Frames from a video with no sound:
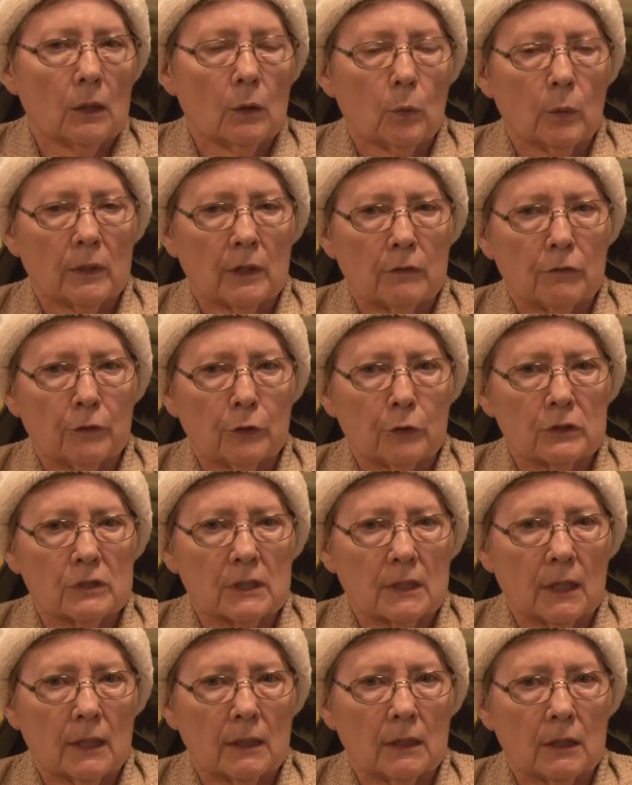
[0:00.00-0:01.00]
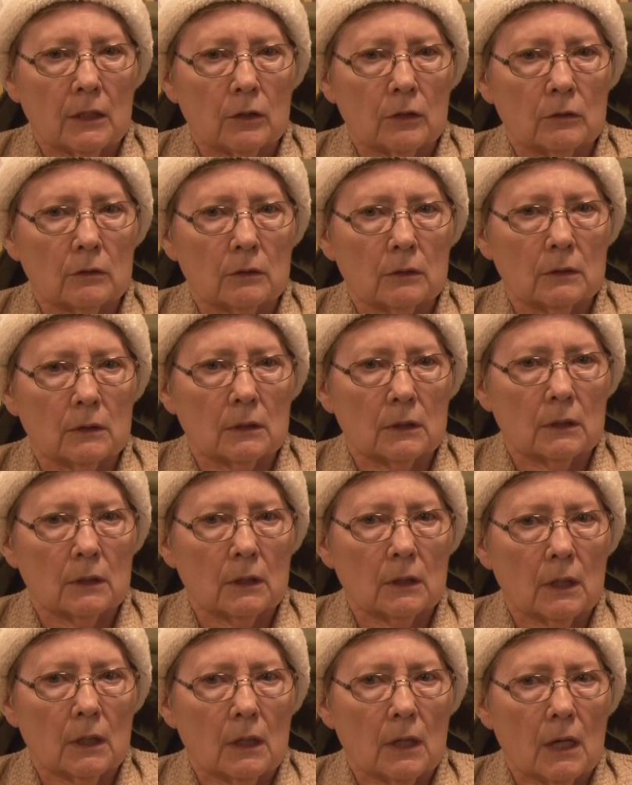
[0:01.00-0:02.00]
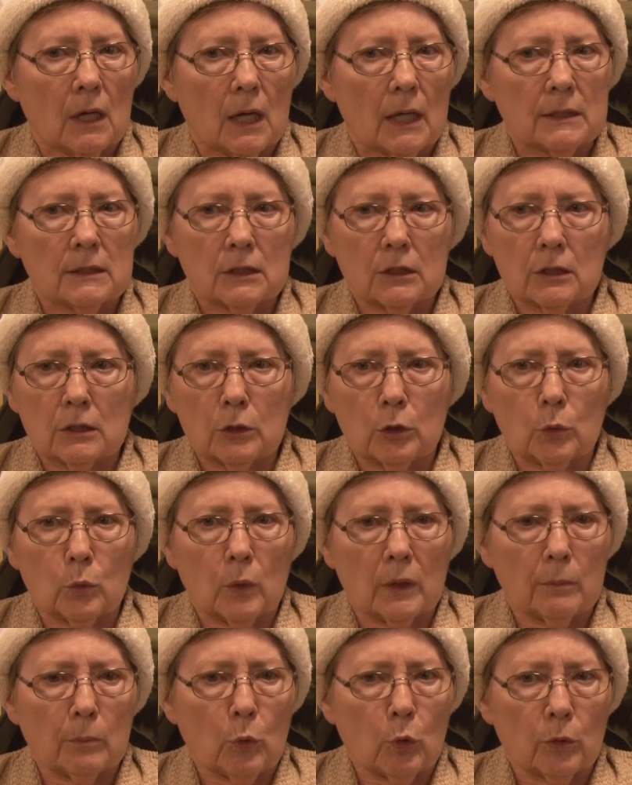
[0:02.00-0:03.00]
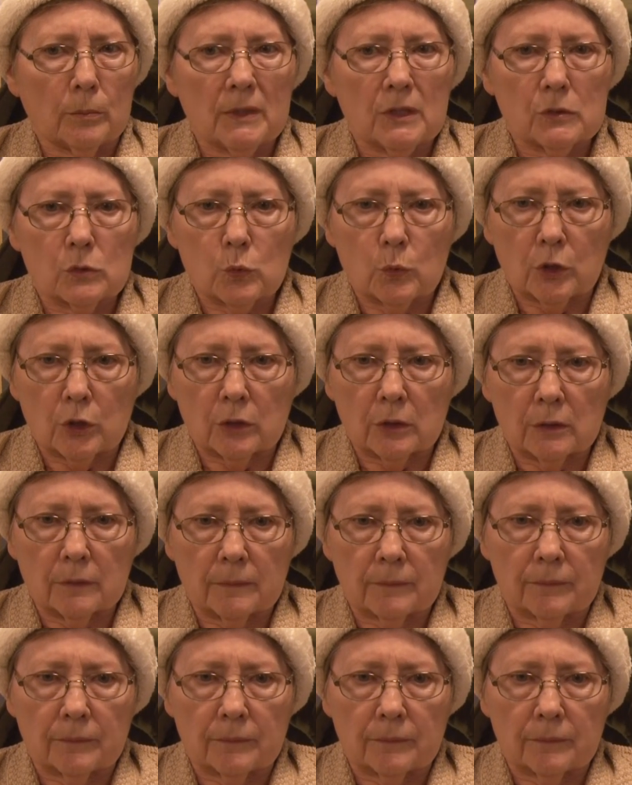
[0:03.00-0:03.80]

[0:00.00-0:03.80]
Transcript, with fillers: When I first got here, I didn't know what Mormons were